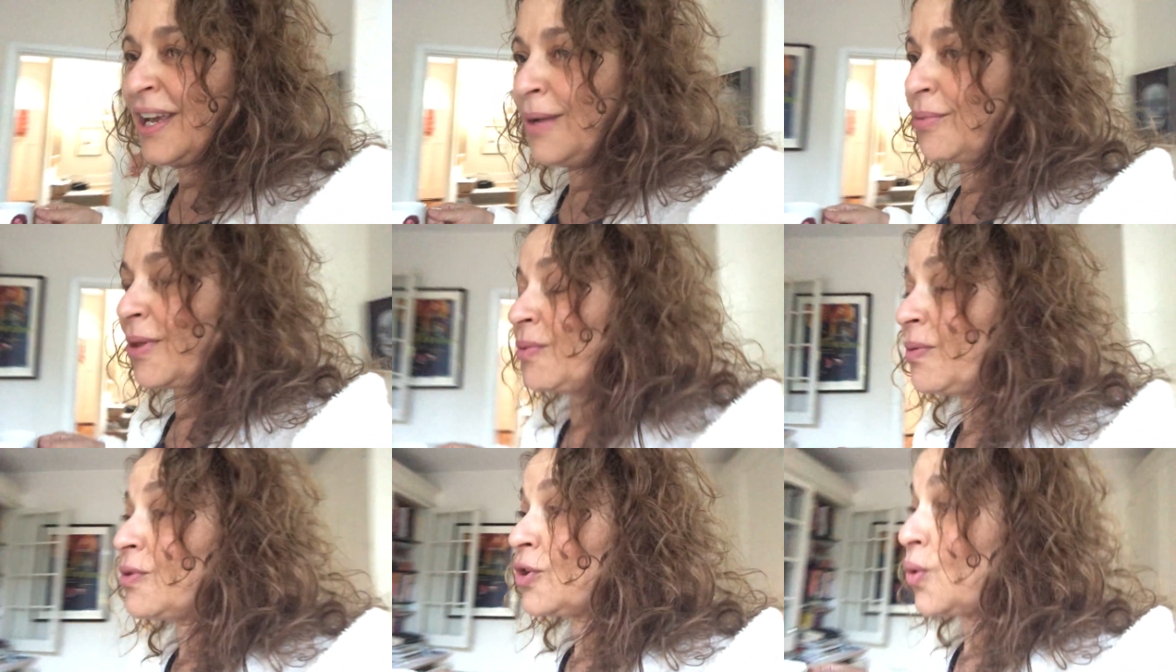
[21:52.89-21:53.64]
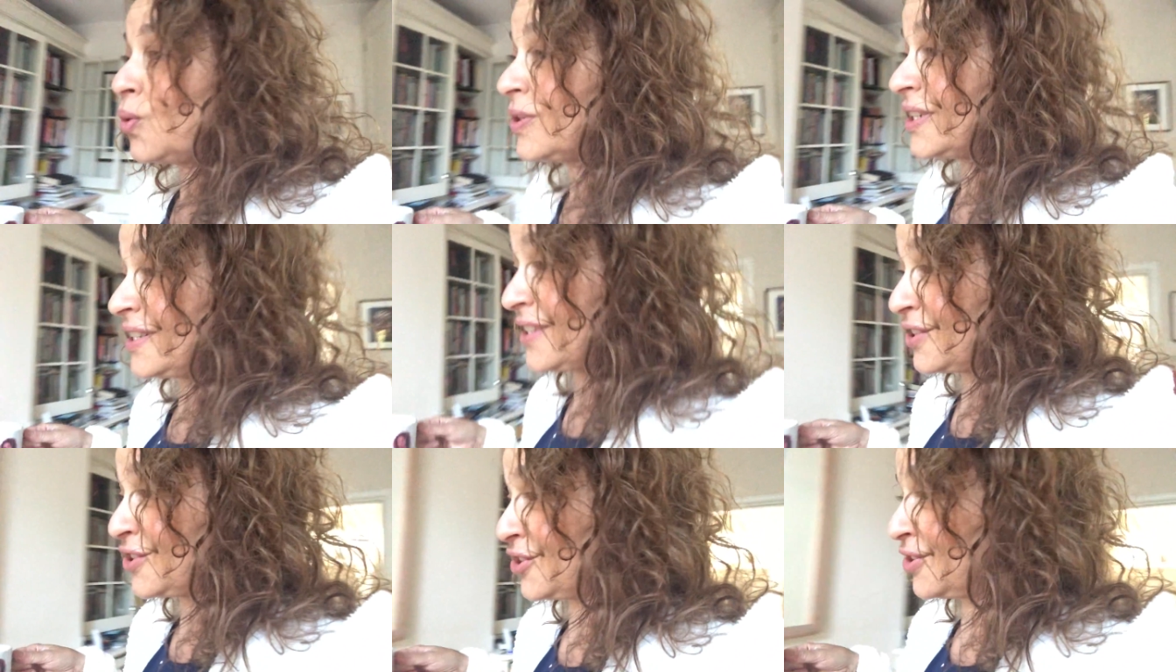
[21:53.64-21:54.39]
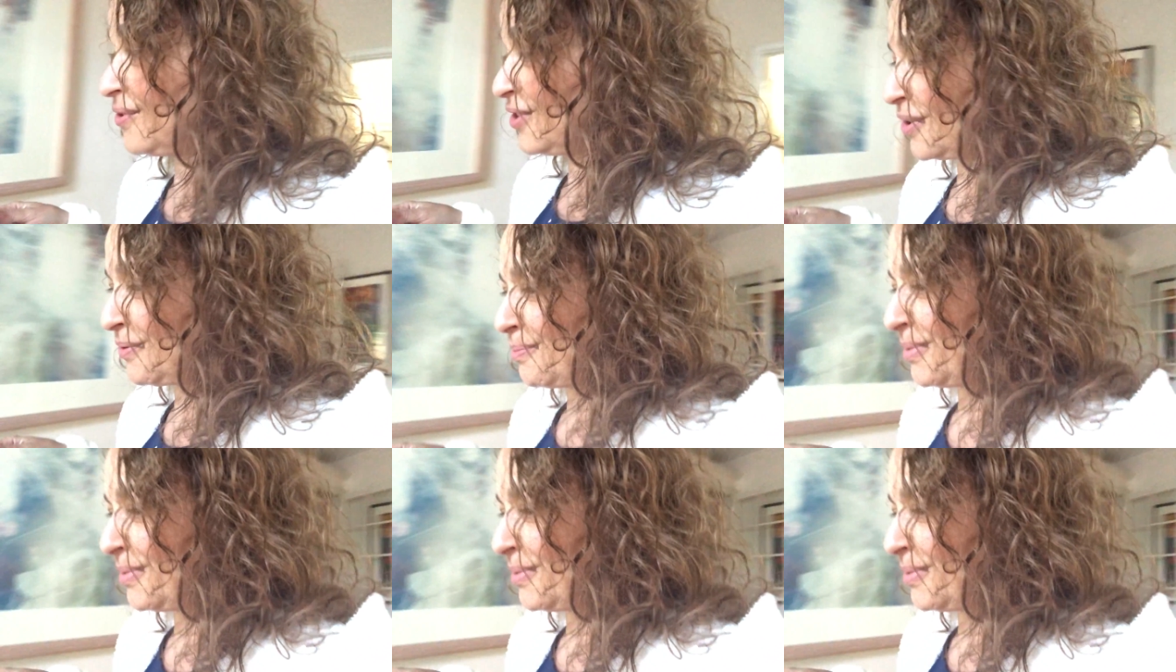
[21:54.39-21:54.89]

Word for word: But then we were called into the studio a